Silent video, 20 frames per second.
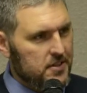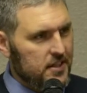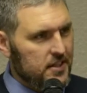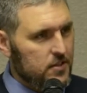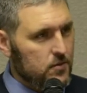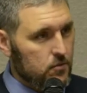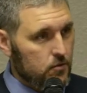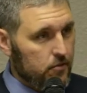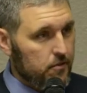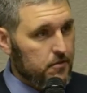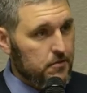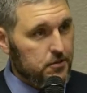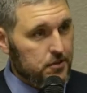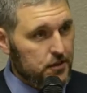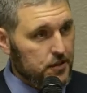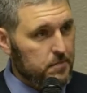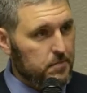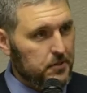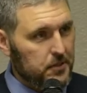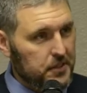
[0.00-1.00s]
says
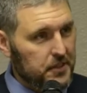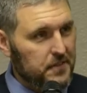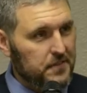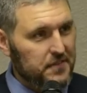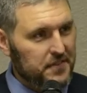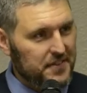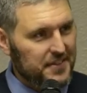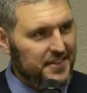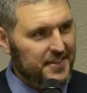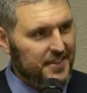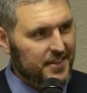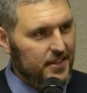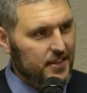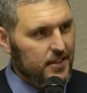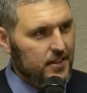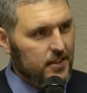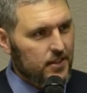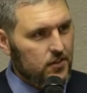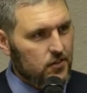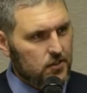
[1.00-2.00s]
Christians believe.
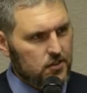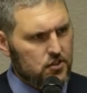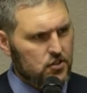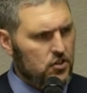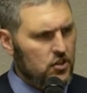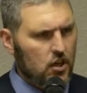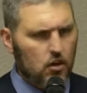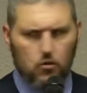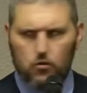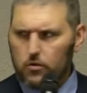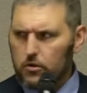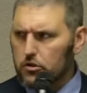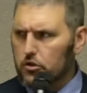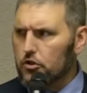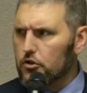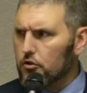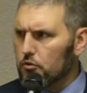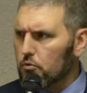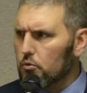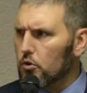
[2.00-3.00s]
This is how
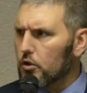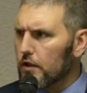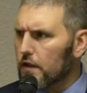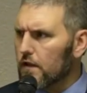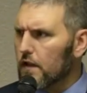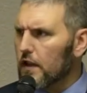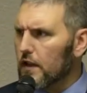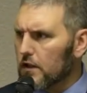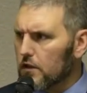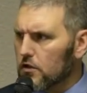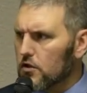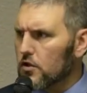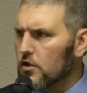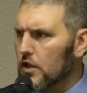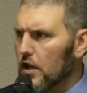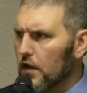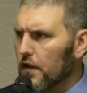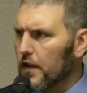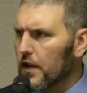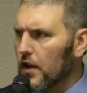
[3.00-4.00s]
Christians really think. This is
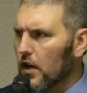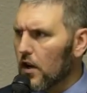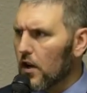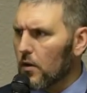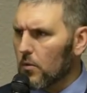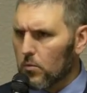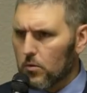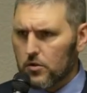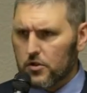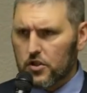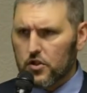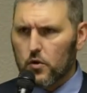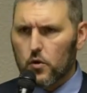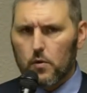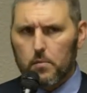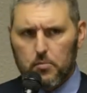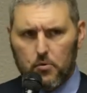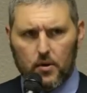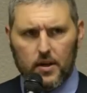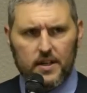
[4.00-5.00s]
how they are, and we're so
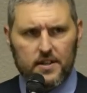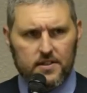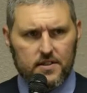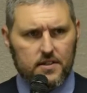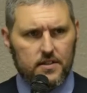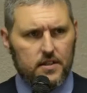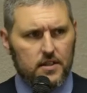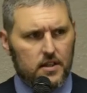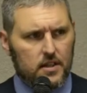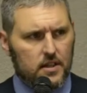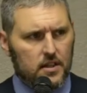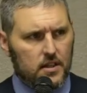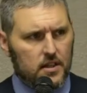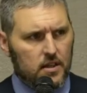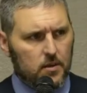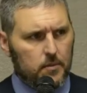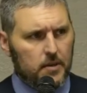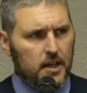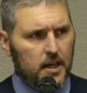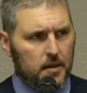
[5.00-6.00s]
oppressed.
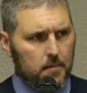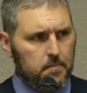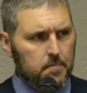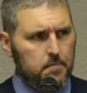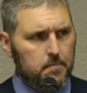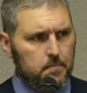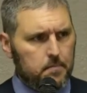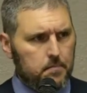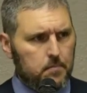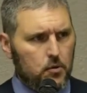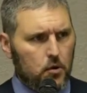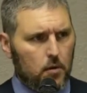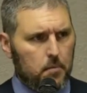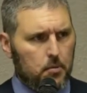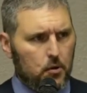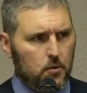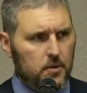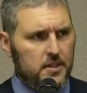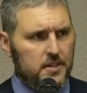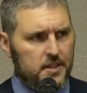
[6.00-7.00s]
And we got to put our
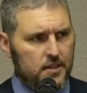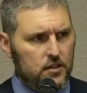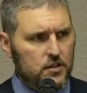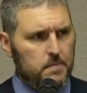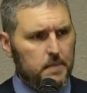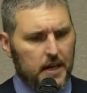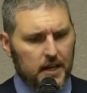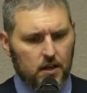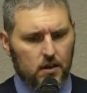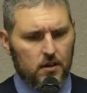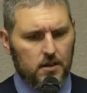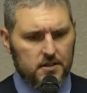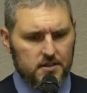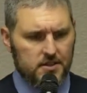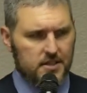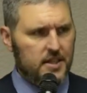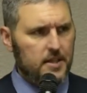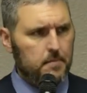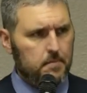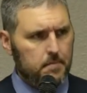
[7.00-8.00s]
ponytails back on and
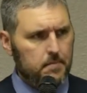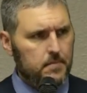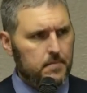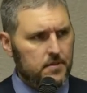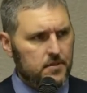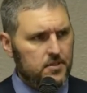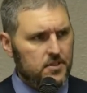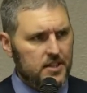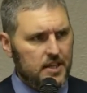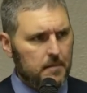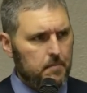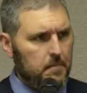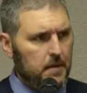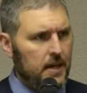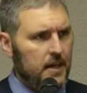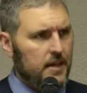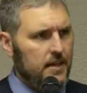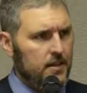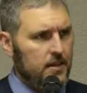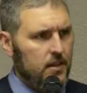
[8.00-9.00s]
skip skip
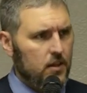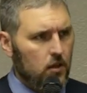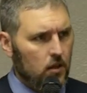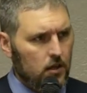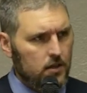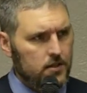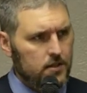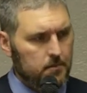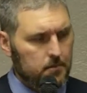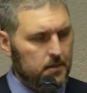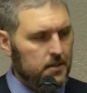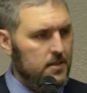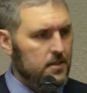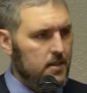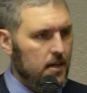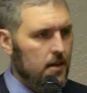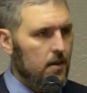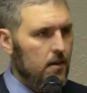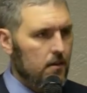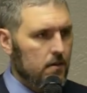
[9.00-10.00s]
back into the closet and be
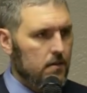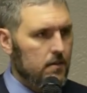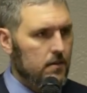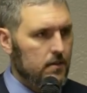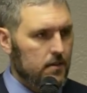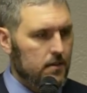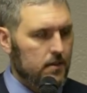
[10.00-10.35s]
scared.